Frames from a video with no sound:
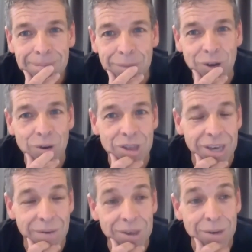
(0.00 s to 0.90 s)
because you're
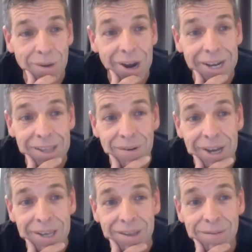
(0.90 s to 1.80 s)
giving your brain a
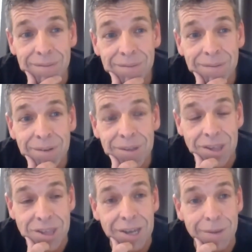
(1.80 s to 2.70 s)
directive to
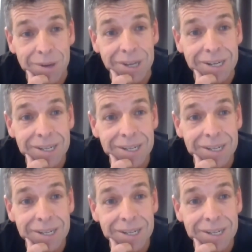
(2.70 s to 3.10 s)
sleep in.